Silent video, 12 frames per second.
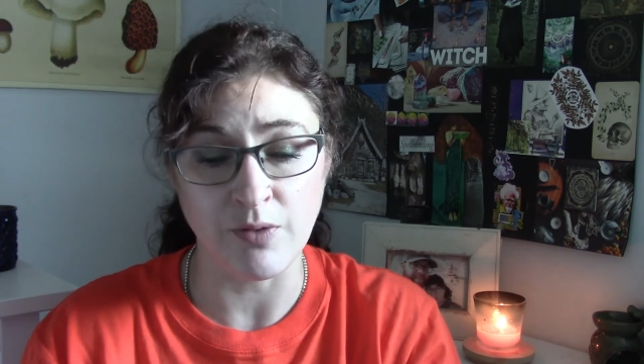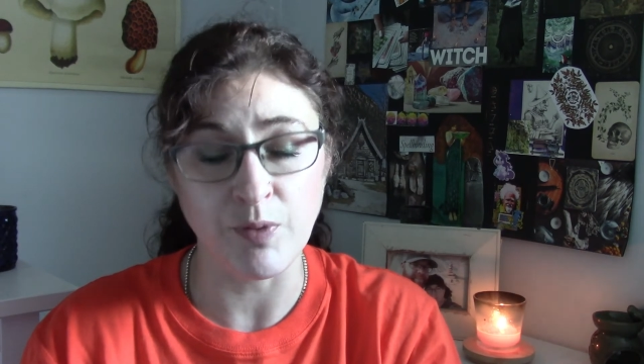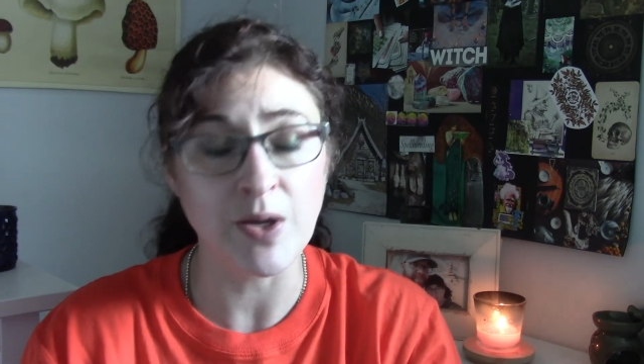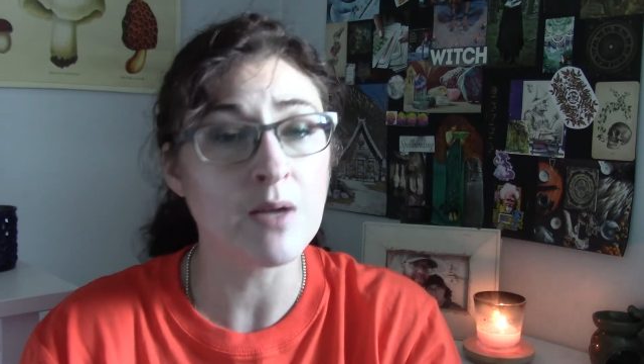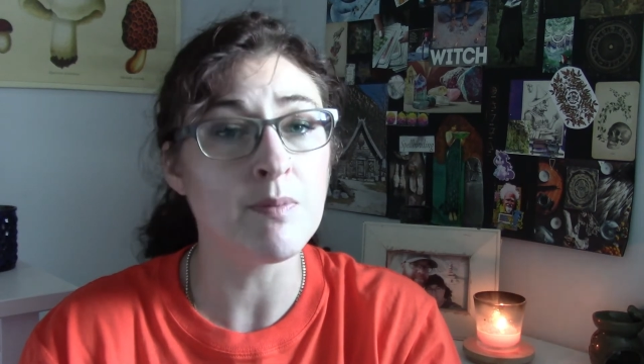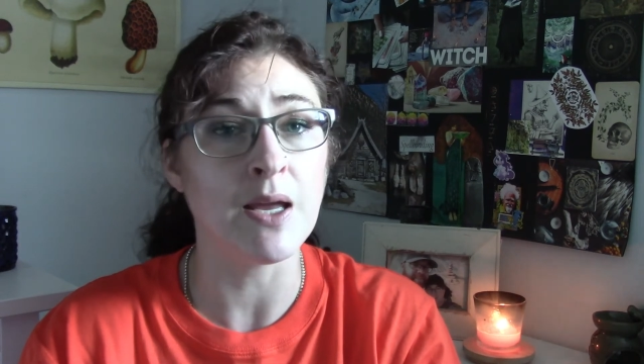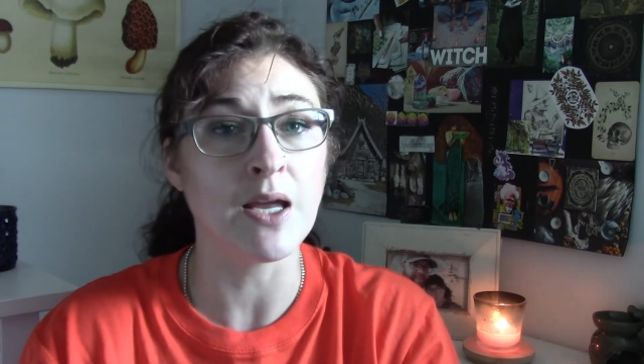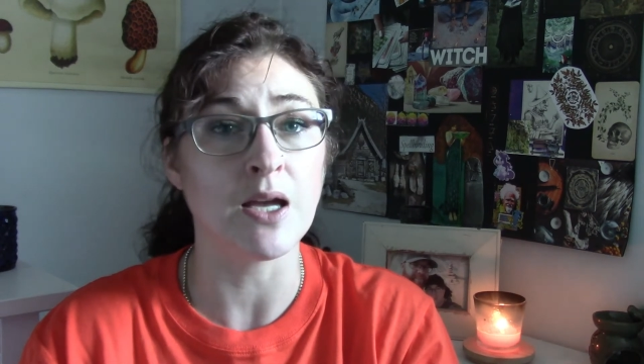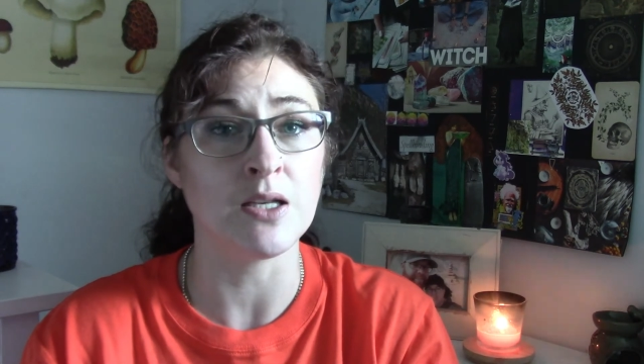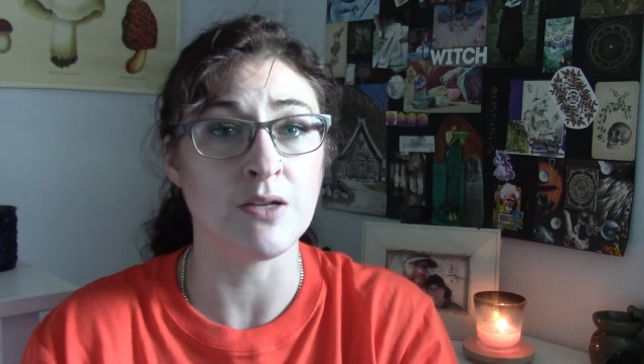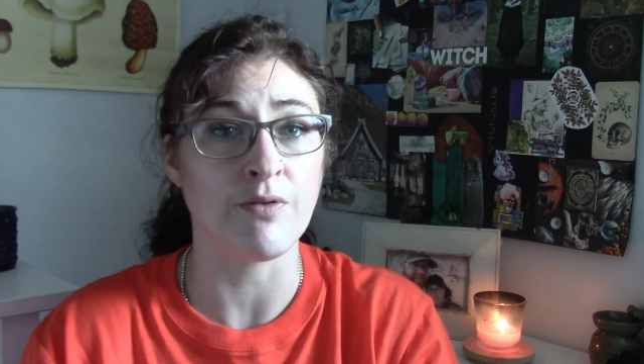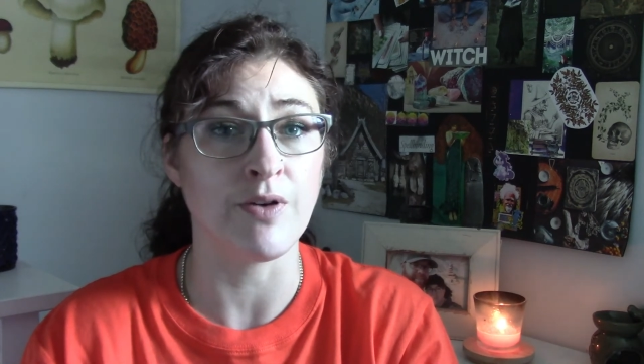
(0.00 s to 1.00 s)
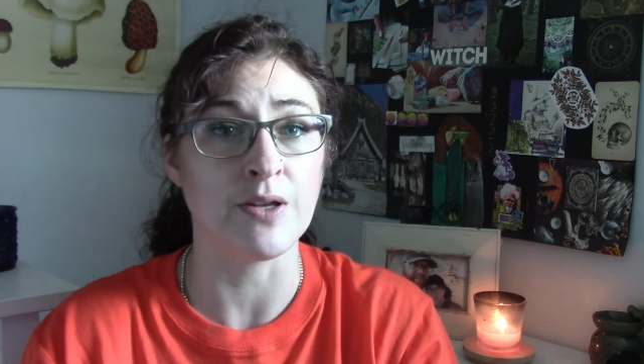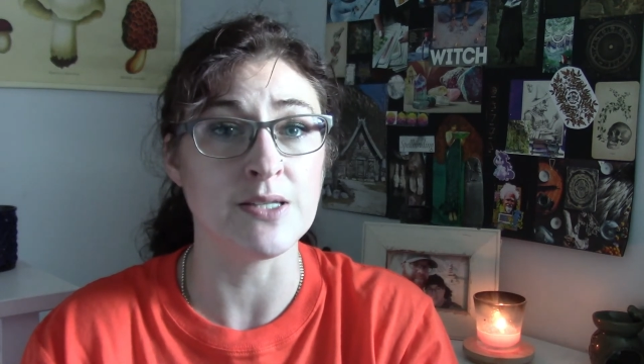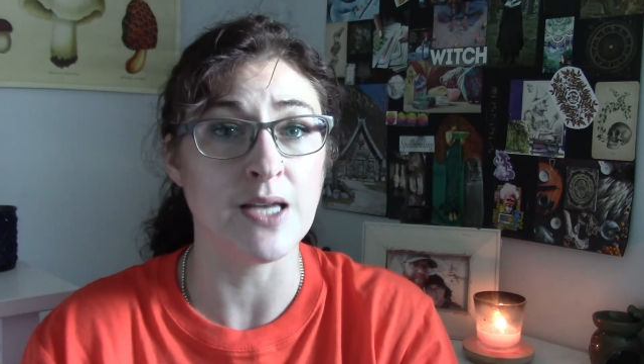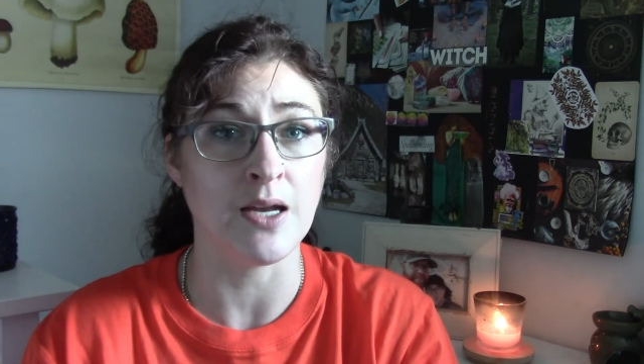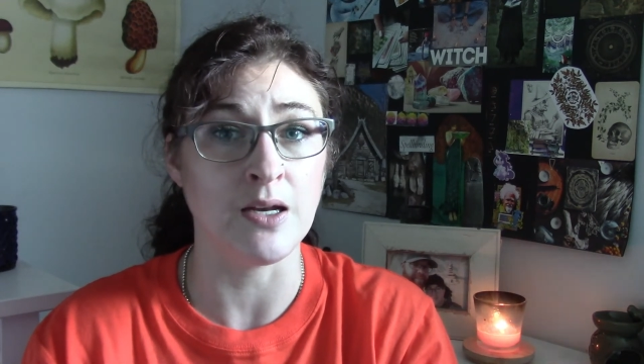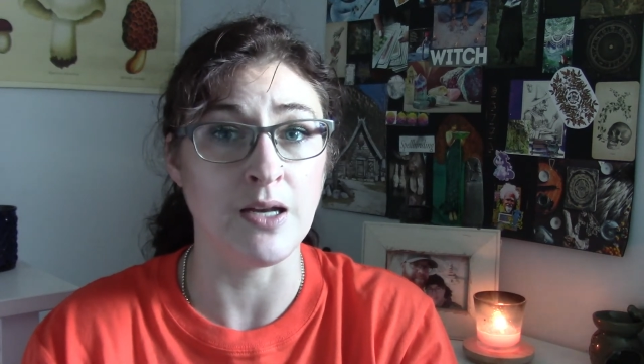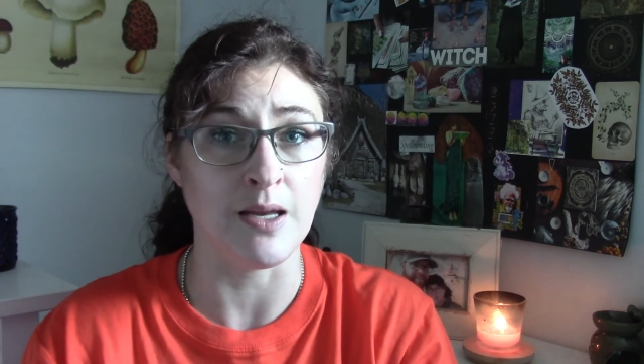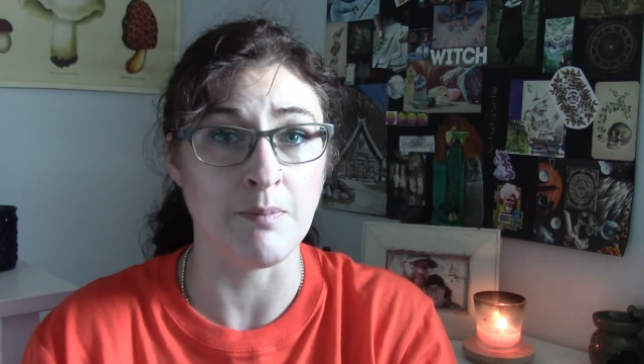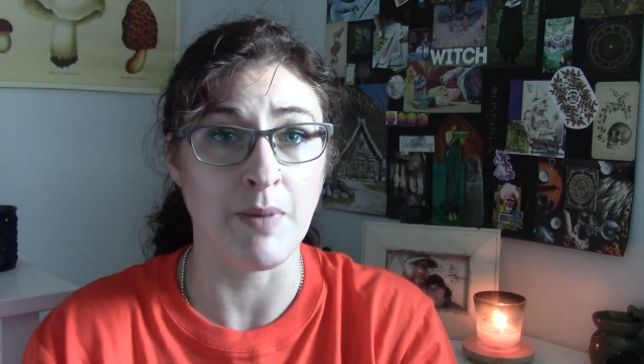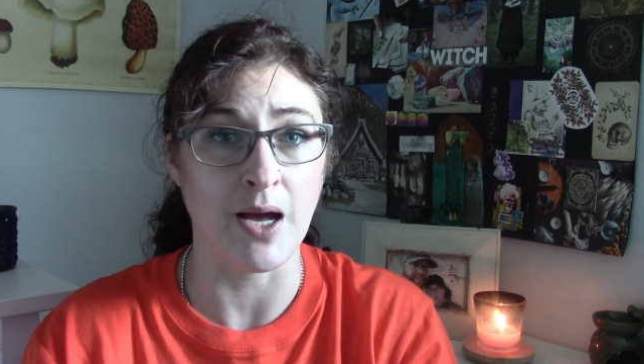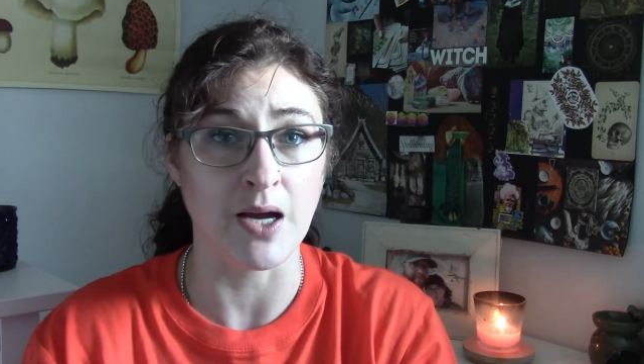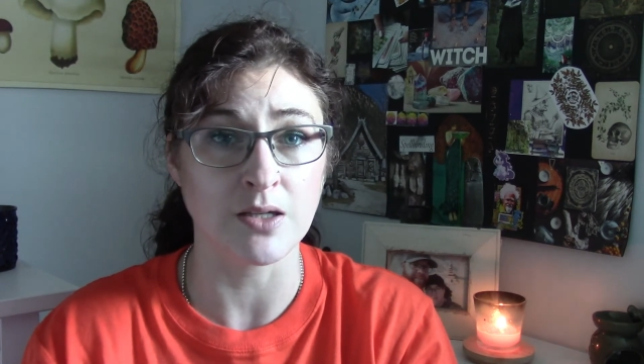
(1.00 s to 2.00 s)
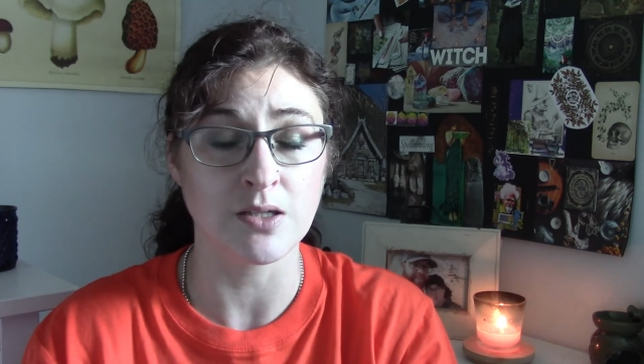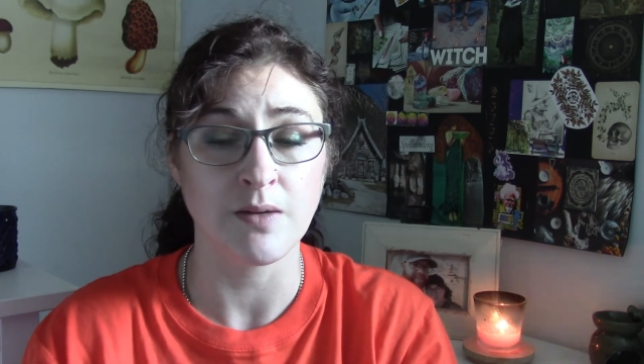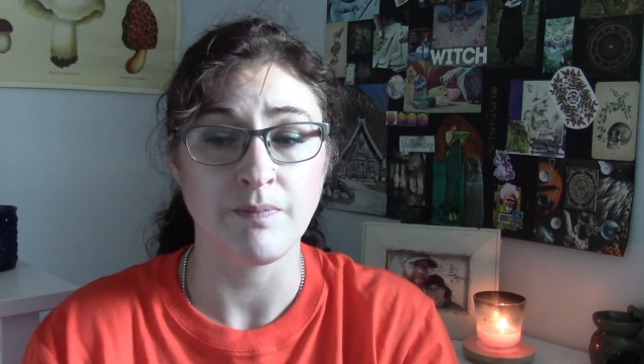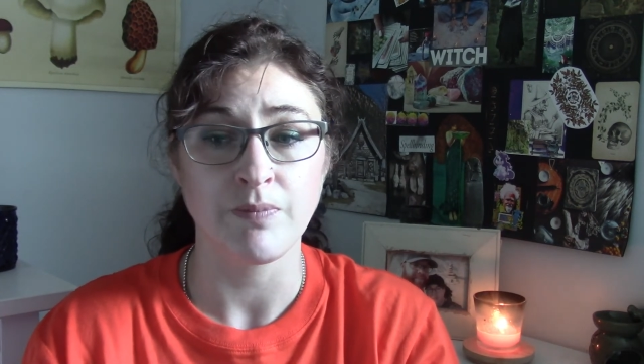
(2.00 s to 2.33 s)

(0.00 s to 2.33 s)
if we can make a difference and an impact.